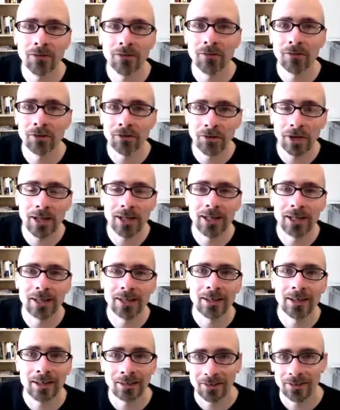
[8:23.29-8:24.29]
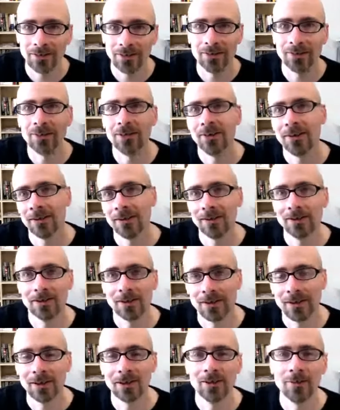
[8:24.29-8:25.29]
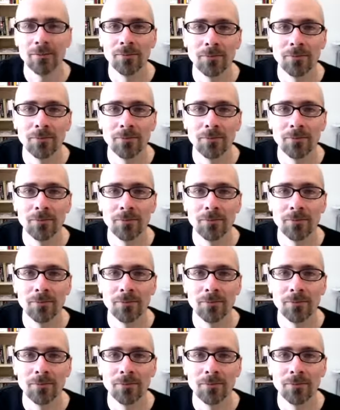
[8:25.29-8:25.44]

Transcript: for training so that then they could